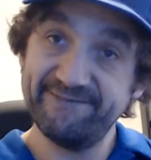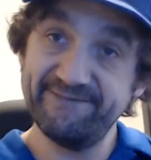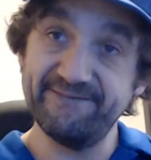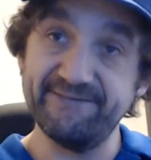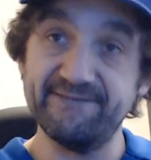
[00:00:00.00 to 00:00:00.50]

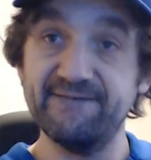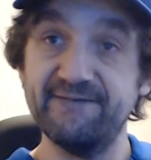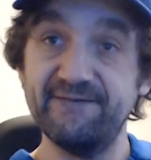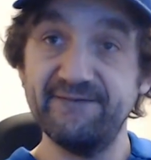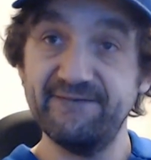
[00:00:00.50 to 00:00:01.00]
Mm.
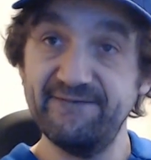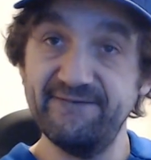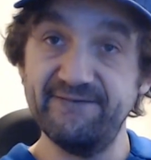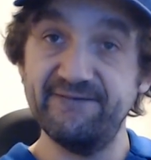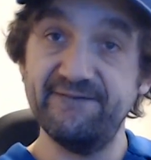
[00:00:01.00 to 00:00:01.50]
Hmm.
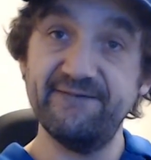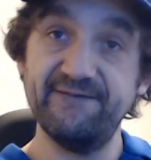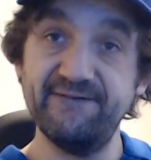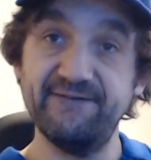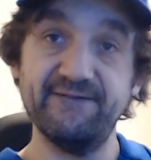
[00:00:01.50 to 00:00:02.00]

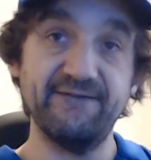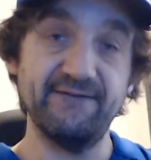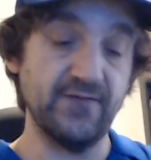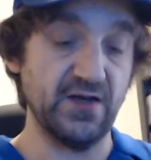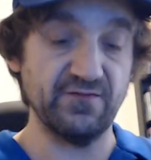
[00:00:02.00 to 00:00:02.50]
Uh, uh,
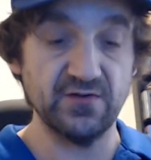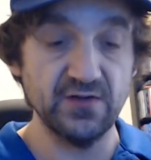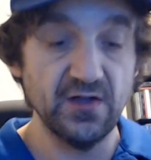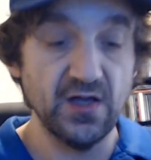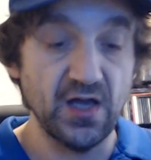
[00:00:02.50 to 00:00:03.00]
whatever.
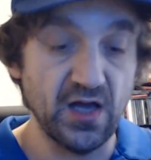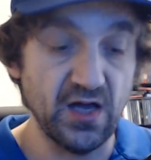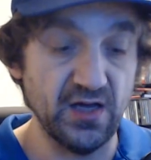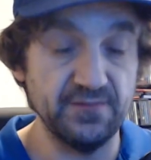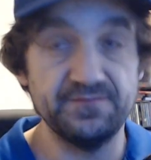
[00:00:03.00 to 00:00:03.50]

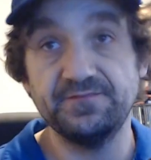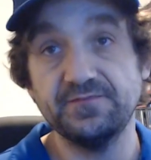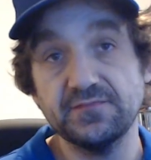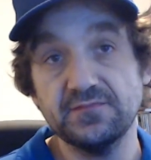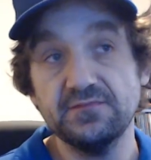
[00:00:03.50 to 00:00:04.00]
Um,
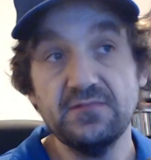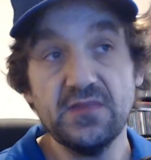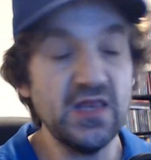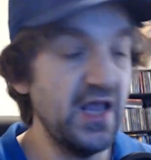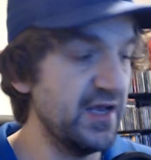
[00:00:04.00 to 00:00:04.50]

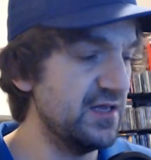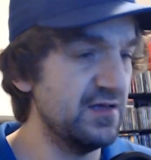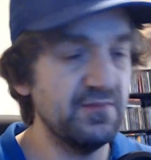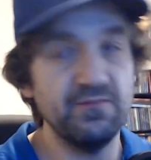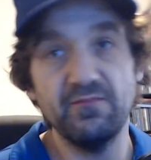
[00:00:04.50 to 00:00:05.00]
I
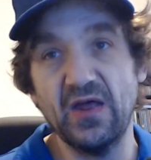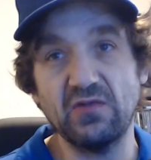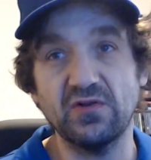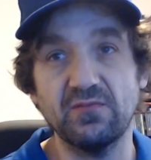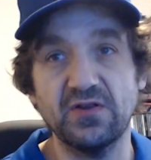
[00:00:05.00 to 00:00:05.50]
gotta mess
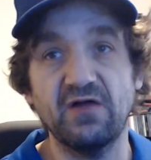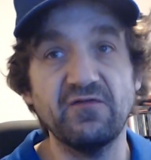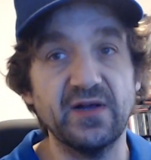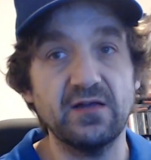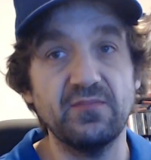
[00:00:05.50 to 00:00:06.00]
with some stuff
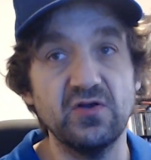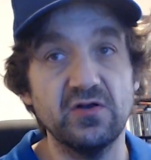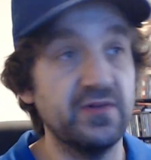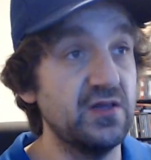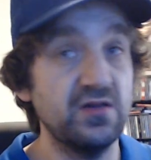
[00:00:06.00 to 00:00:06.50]
on my
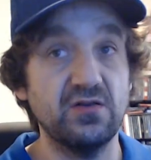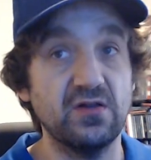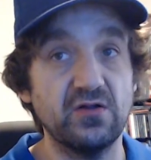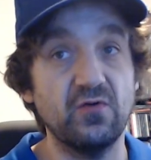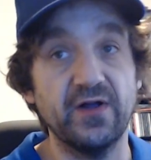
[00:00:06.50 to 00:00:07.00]
computer, but this is
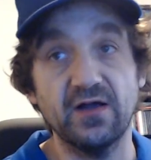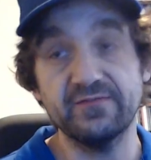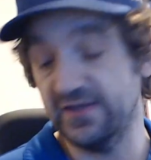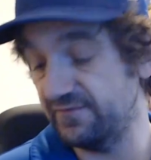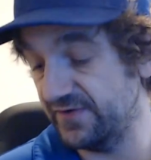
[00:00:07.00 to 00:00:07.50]
just a quick
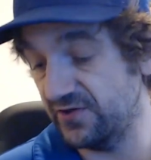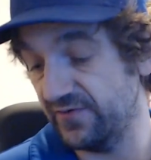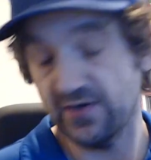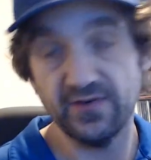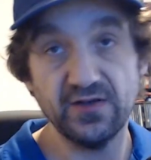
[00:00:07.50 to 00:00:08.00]
update video
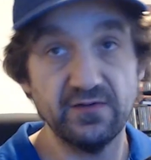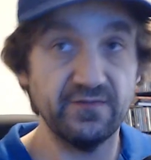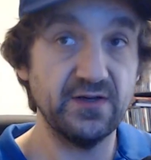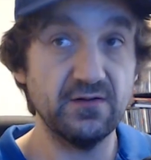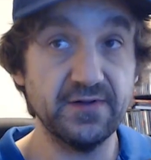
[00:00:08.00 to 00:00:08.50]
anyway, so I
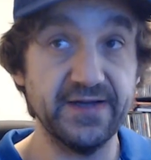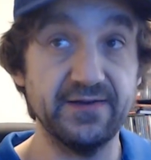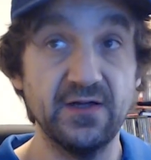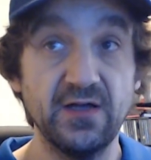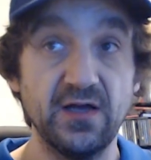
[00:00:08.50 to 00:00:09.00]
really don't
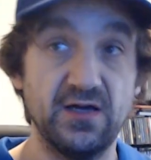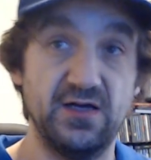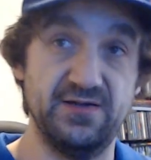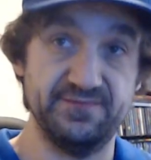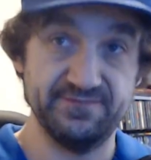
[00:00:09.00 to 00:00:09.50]
care.
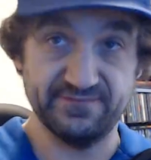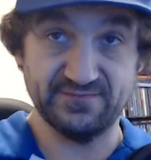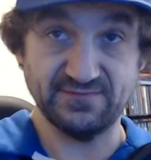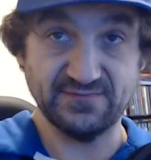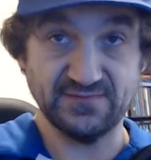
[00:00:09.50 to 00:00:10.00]
Um,
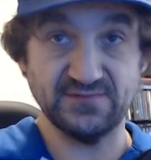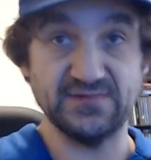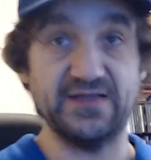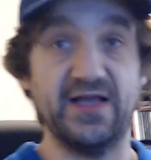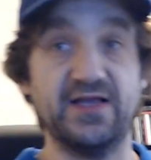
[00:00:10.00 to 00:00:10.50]

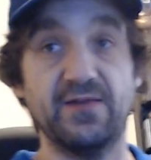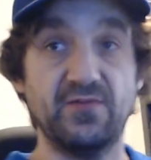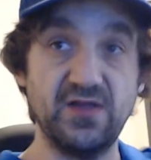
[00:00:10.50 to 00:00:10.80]
not that camera.